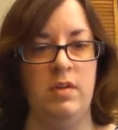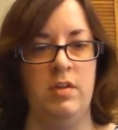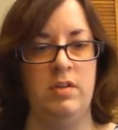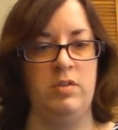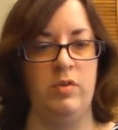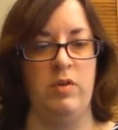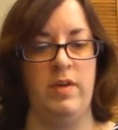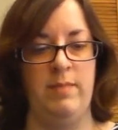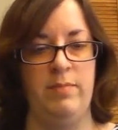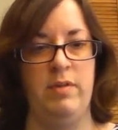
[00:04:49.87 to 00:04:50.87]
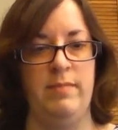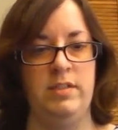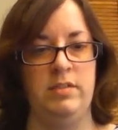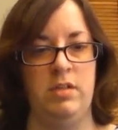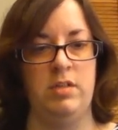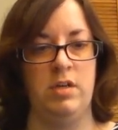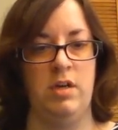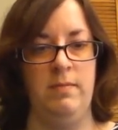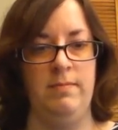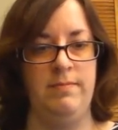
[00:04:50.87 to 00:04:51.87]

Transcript: So I'll go ahead and put in my search term.